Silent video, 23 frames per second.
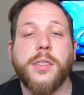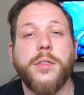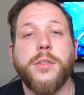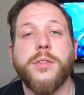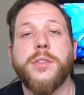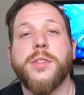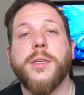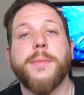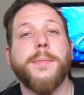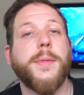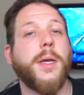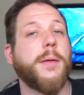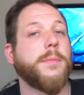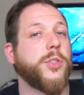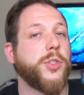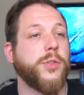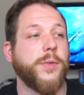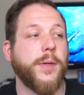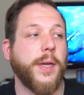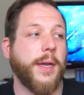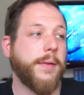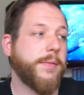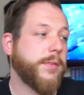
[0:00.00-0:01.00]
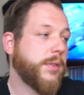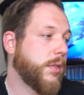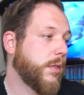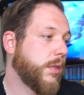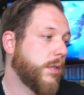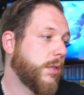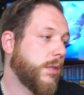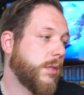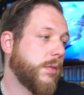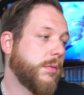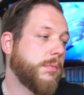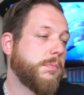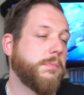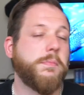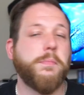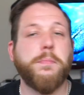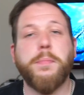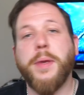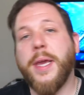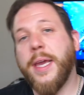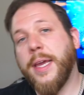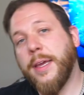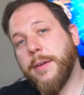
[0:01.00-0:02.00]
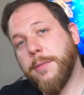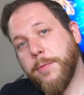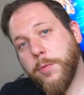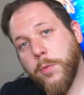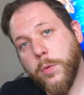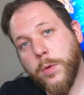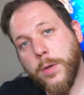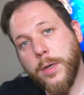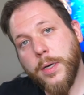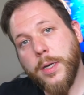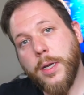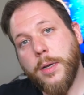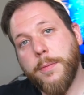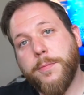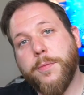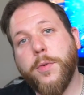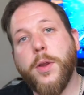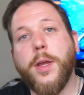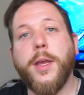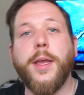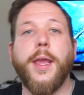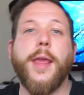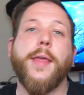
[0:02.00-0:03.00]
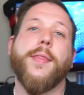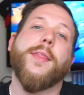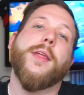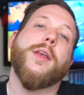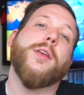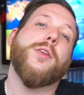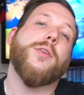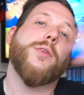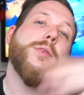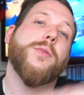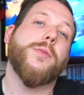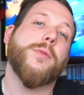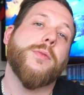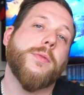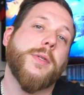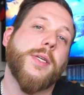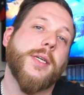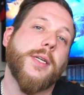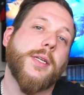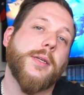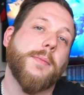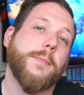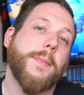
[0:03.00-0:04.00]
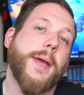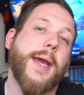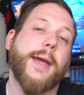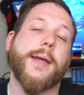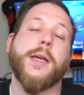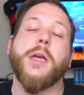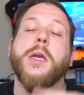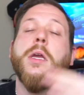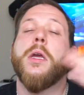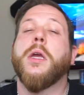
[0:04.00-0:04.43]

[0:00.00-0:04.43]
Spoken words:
sometimes you have to pay for it up front and then you get it back.